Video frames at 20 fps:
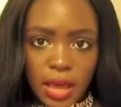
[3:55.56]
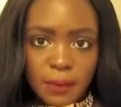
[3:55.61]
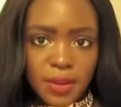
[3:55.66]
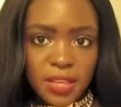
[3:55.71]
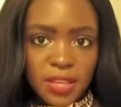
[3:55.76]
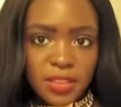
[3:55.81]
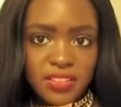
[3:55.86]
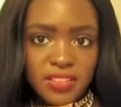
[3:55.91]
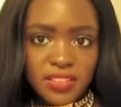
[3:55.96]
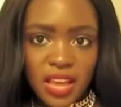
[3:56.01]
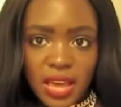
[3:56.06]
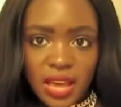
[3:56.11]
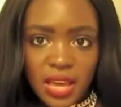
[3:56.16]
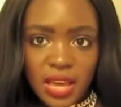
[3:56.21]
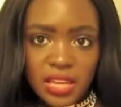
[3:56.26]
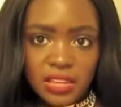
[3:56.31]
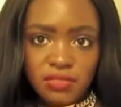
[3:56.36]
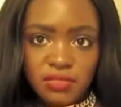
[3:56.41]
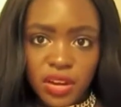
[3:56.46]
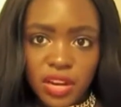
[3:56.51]
for an
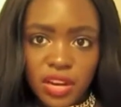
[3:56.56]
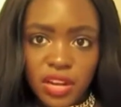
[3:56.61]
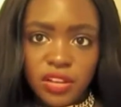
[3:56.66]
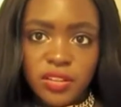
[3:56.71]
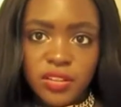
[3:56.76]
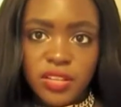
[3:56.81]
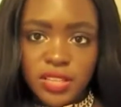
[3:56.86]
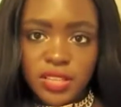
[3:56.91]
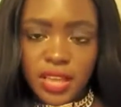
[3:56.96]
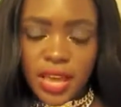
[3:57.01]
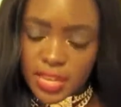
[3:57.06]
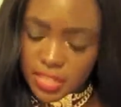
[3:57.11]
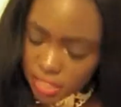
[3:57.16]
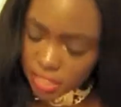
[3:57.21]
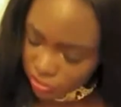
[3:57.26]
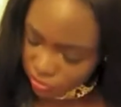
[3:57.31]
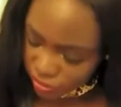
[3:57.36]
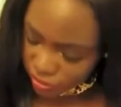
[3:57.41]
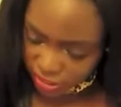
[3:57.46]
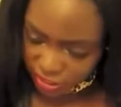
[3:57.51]
additional
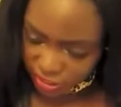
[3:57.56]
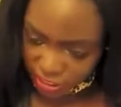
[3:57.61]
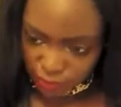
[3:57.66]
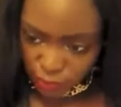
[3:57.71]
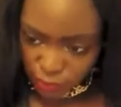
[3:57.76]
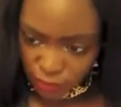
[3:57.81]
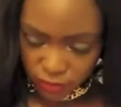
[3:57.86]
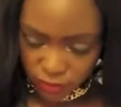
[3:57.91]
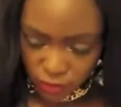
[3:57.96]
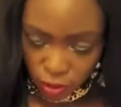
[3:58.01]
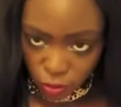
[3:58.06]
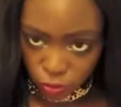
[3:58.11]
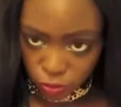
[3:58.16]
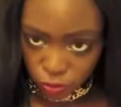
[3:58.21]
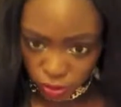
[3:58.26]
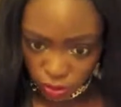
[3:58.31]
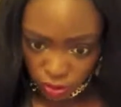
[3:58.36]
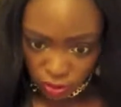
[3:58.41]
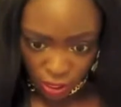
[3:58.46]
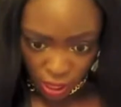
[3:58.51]
£250, I don't think
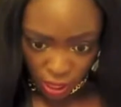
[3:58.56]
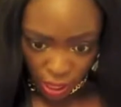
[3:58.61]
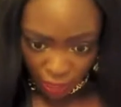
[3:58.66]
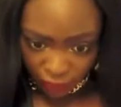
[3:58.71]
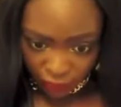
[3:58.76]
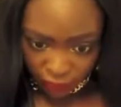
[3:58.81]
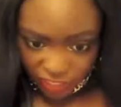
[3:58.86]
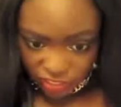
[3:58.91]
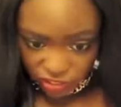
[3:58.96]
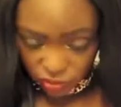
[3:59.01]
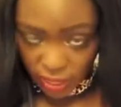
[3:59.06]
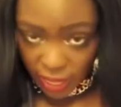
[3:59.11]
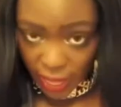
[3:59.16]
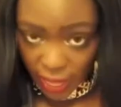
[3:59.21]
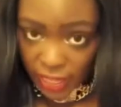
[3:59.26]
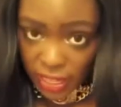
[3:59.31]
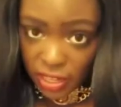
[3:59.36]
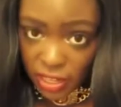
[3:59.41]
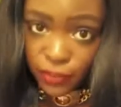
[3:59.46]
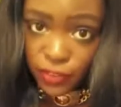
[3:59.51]
that's that bad.
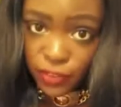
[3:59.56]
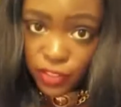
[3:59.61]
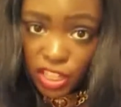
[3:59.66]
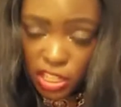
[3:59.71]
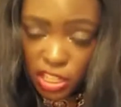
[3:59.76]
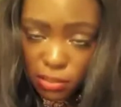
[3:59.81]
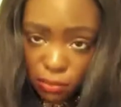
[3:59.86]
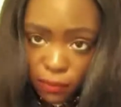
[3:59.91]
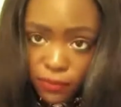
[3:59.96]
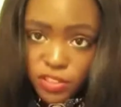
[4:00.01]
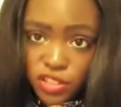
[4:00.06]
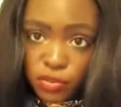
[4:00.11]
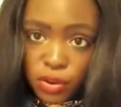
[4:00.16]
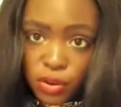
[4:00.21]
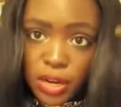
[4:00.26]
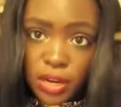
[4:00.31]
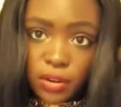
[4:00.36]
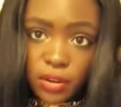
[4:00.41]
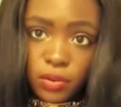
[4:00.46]
I'm going to